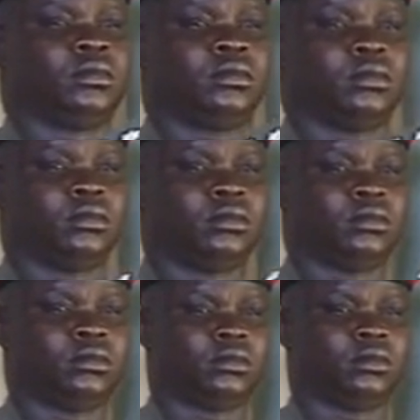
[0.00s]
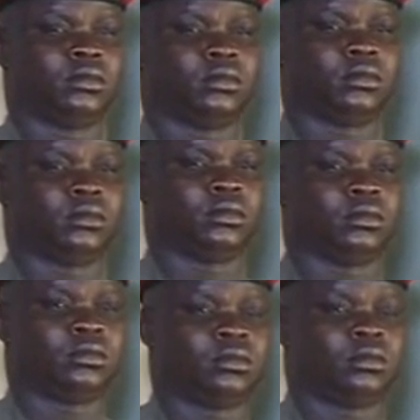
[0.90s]

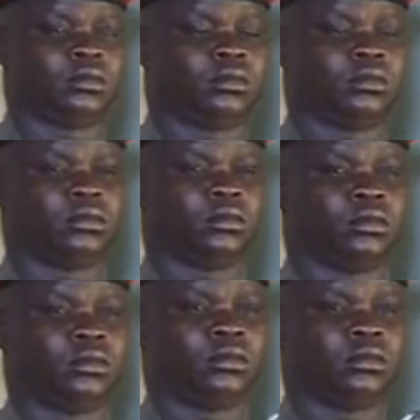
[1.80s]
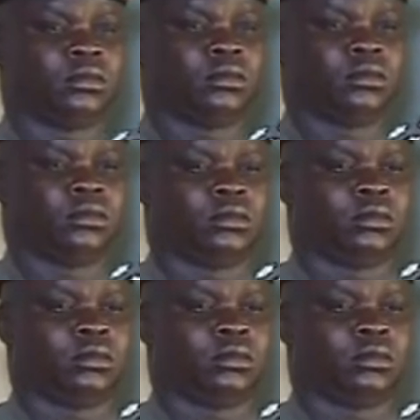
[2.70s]
(silent)